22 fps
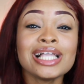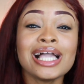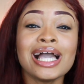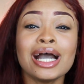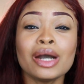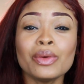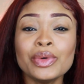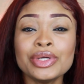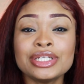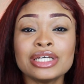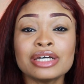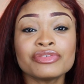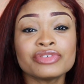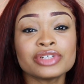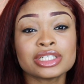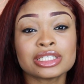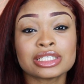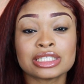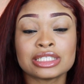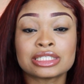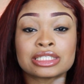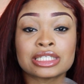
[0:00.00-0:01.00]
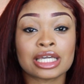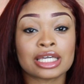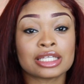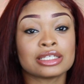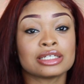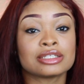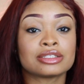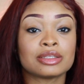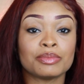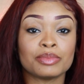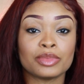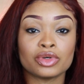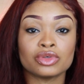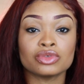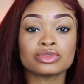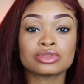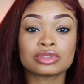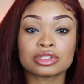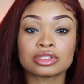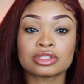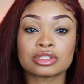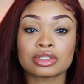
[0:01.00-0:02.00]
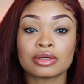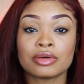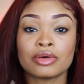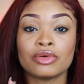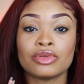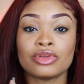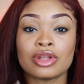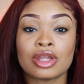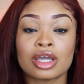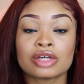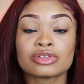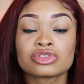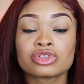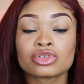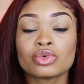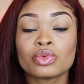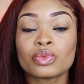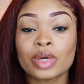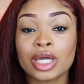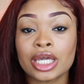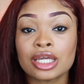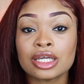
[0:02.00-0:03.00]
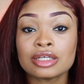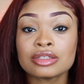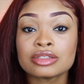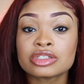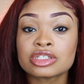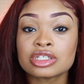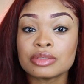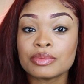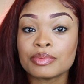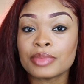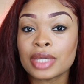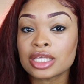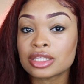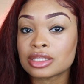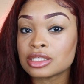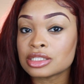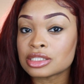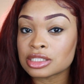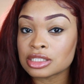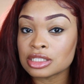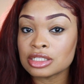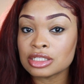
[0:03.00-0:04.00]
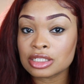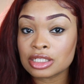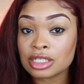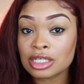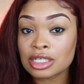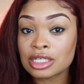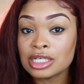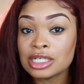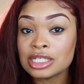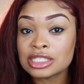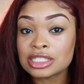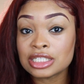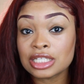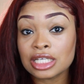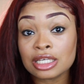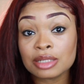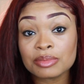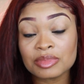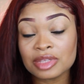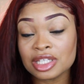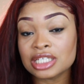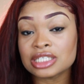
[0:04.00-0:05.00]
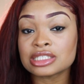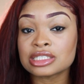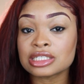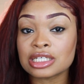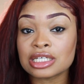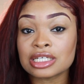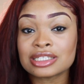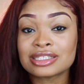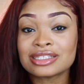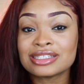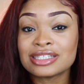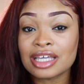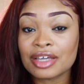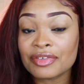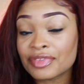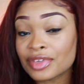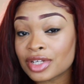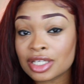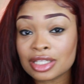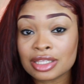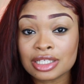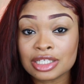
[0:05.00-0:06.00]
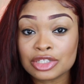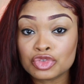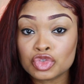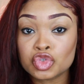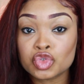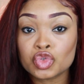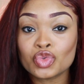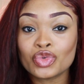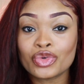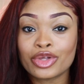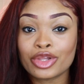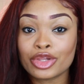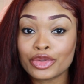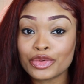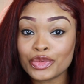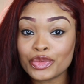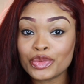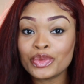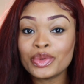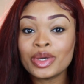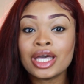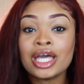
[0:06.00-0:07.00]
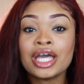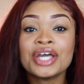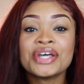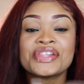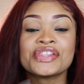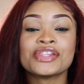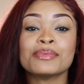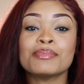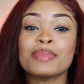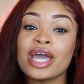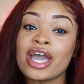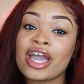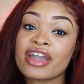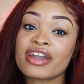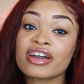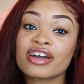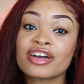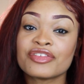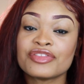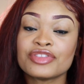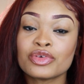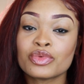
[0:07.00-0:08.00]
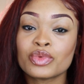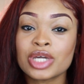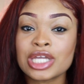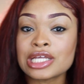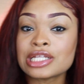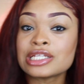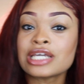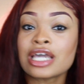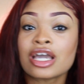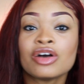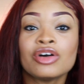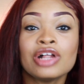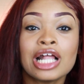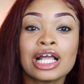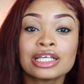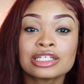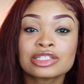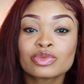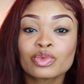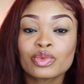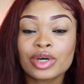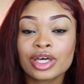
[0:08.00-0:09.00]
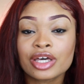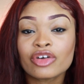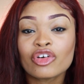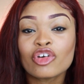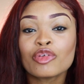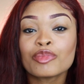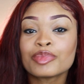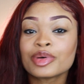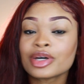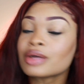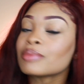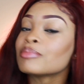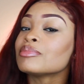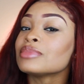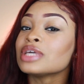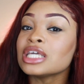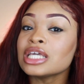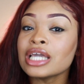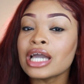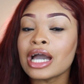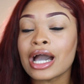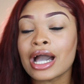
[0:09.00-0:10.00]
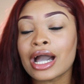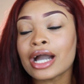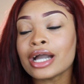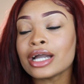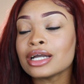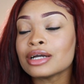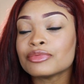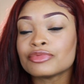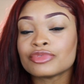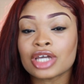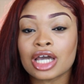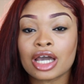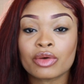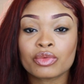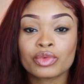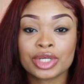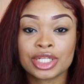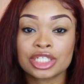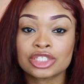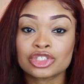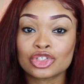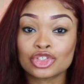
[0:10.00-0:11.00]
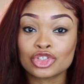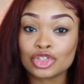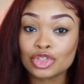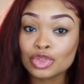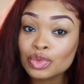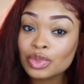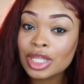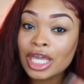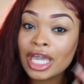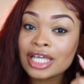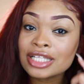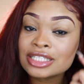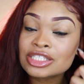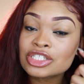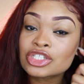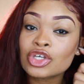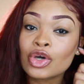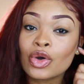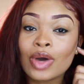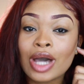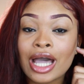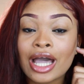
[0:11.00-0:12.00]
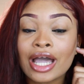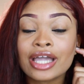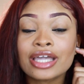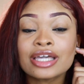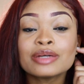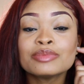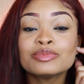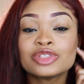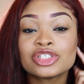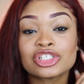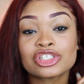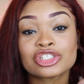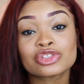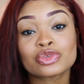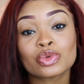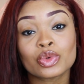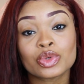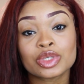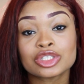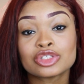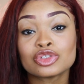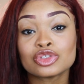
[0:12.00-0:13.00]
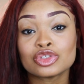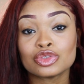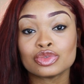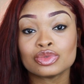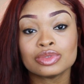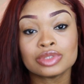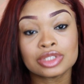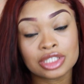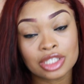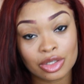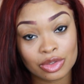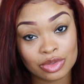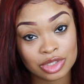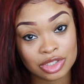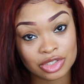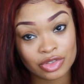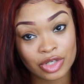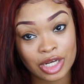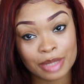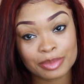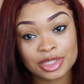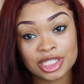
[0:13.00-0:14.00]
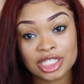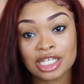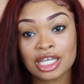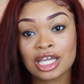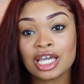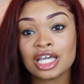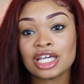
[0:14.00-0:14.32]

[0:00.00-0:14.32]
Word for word: I would definitely say that the most natural way to make this look seamless is definitely to glue the back of the wig down as well but me I am not wanting to do that so I am just going to use those straps